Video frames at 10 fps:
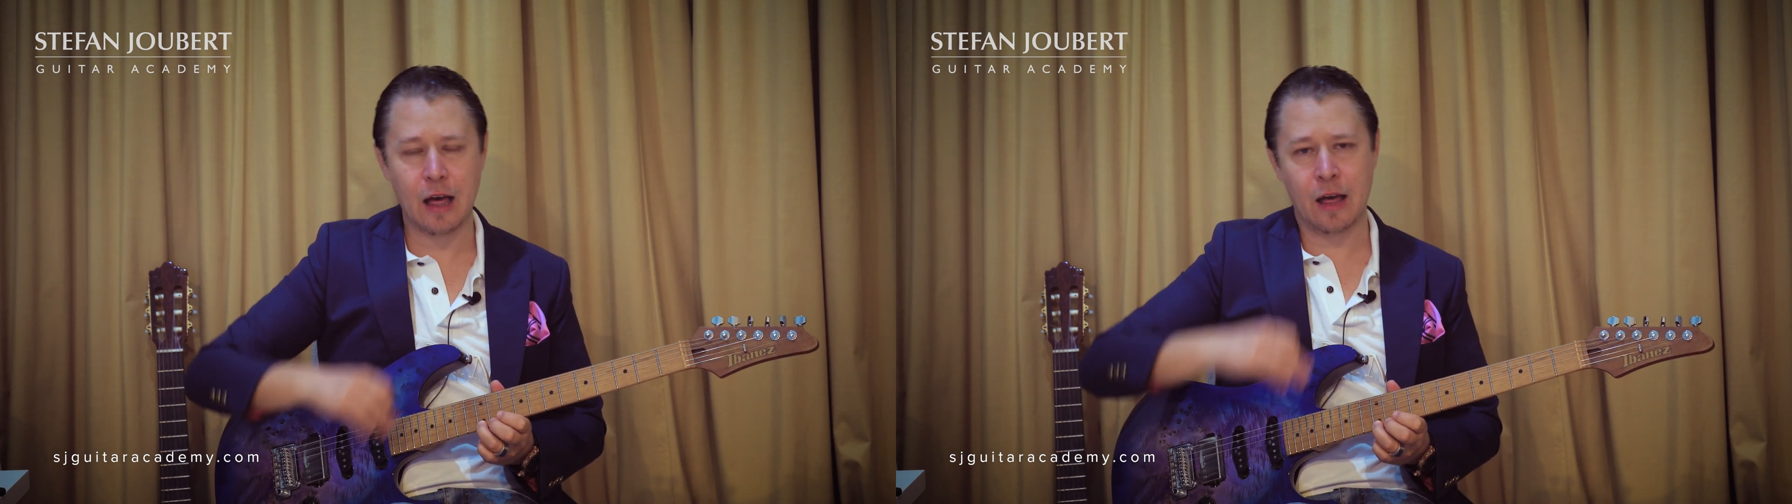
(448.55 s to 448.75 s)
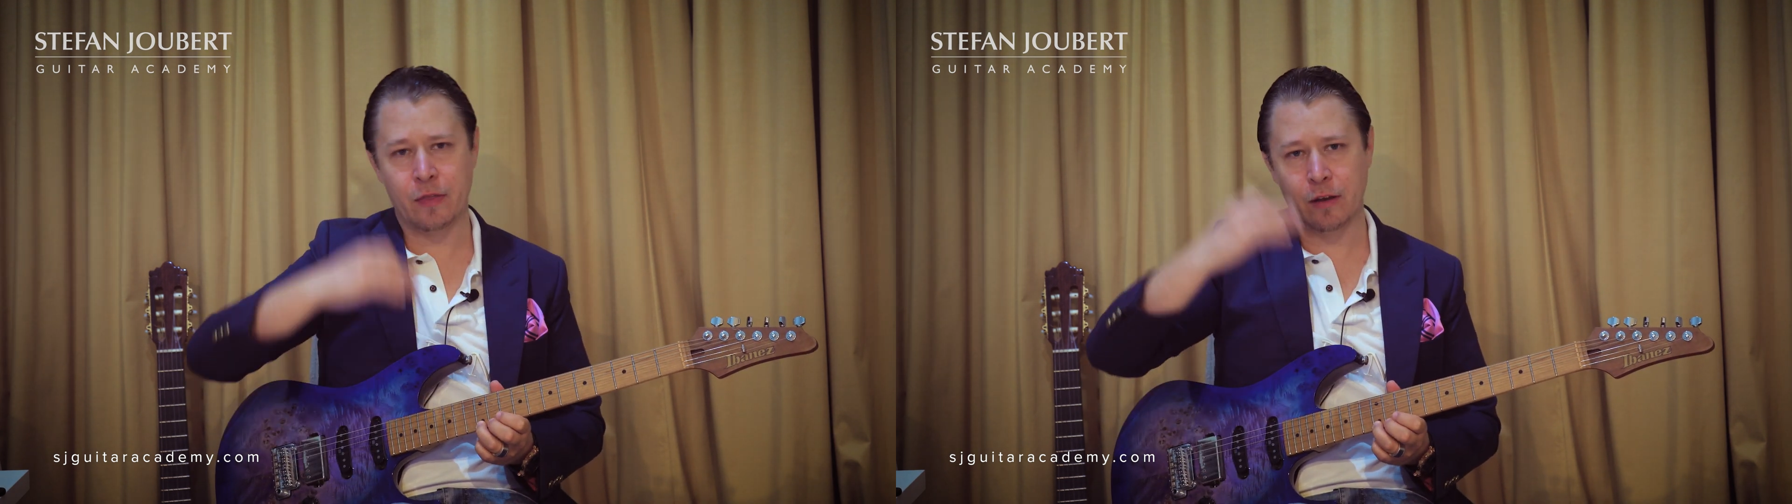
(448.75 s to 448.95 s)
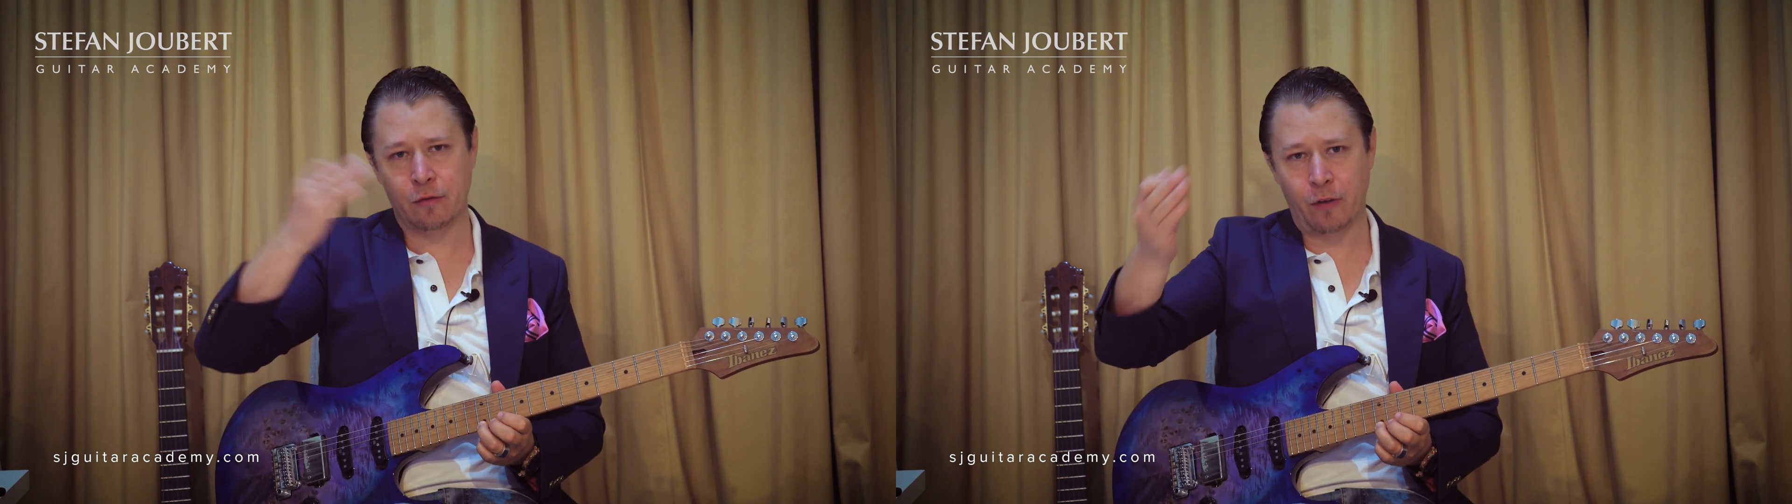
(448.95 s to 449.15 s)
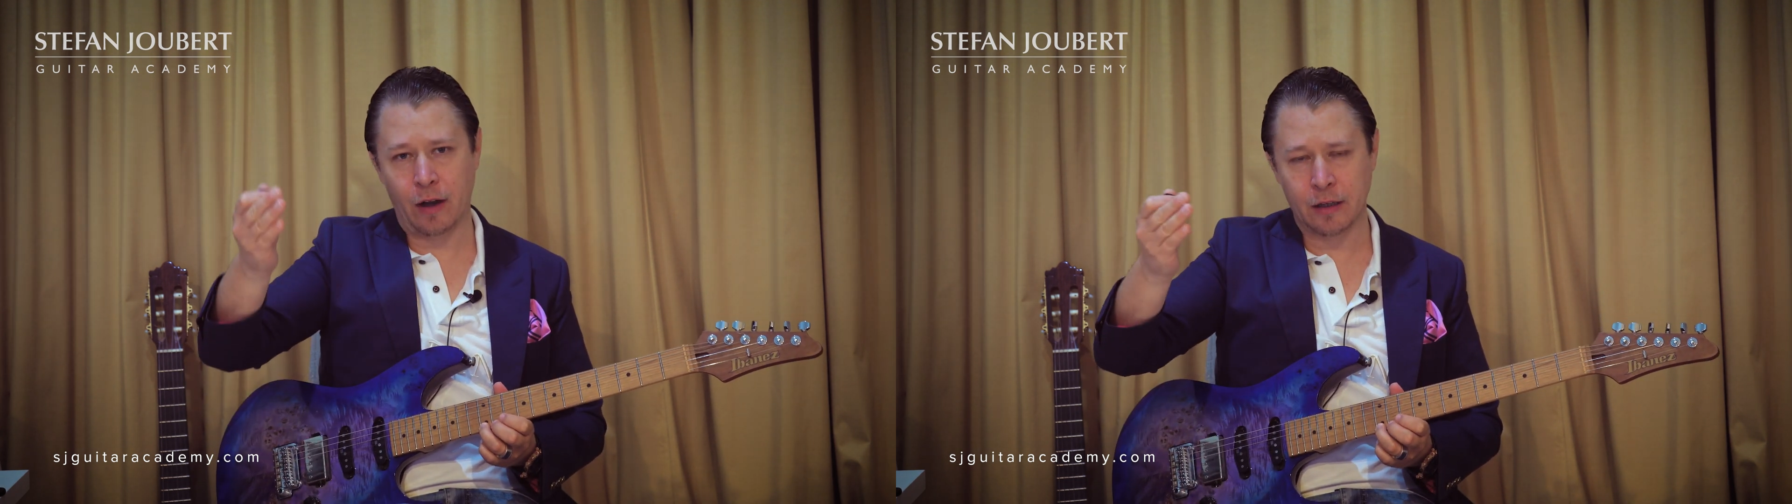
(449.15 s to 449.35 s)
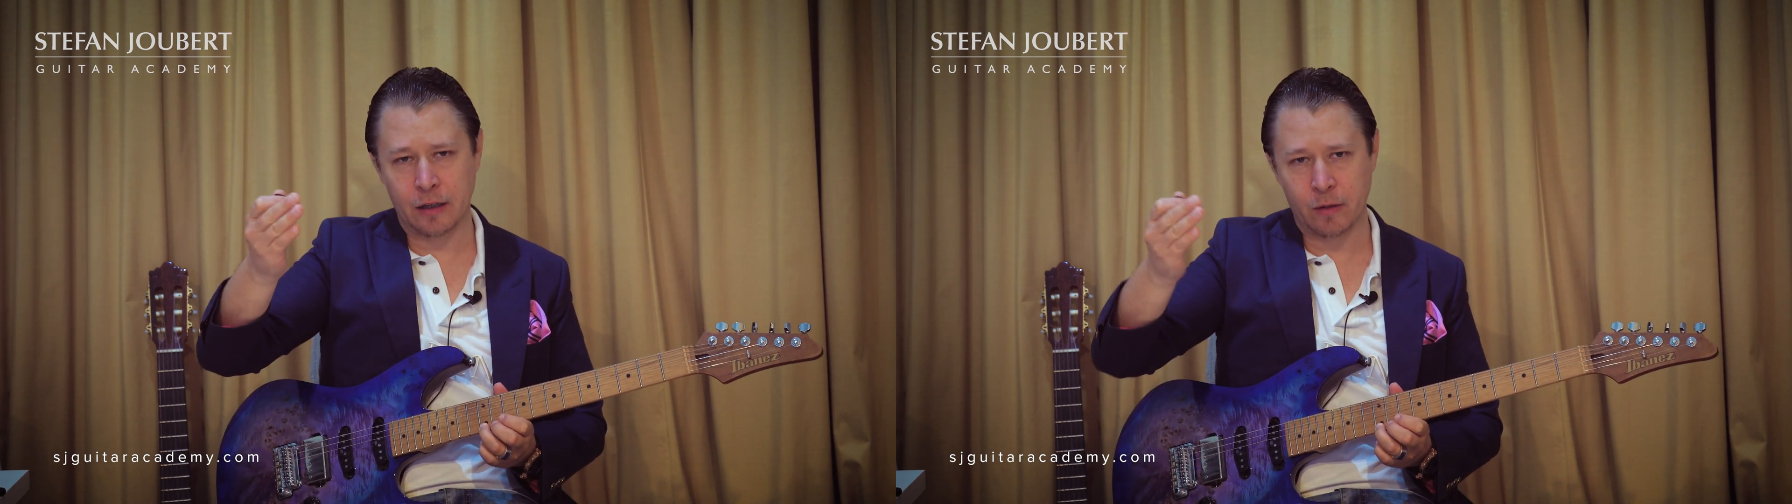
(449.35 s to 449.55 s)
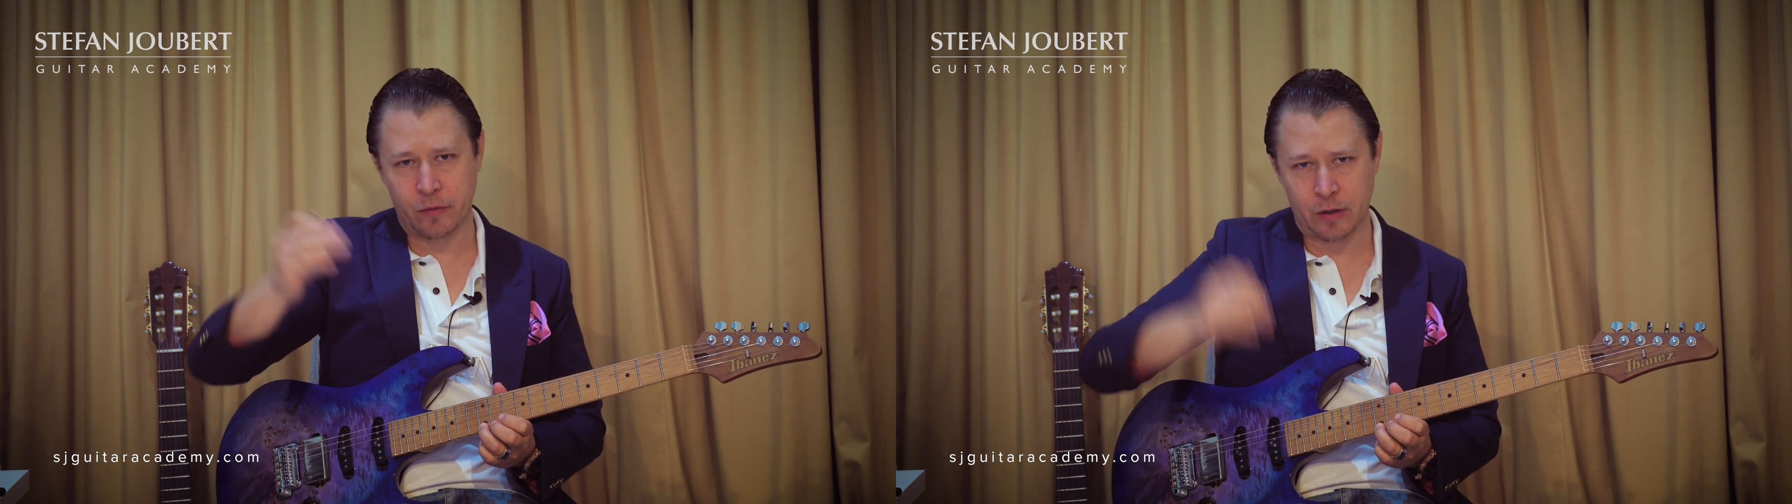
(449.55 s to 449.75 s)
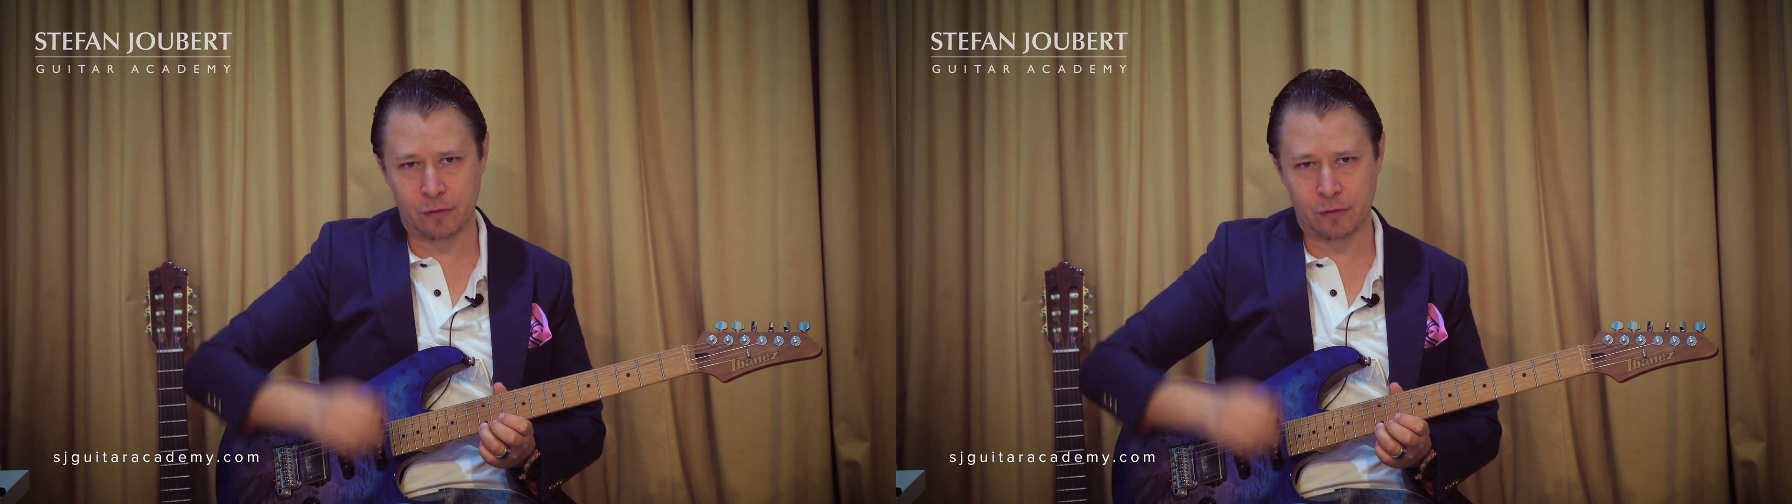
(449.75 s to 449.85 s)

and then finally we've got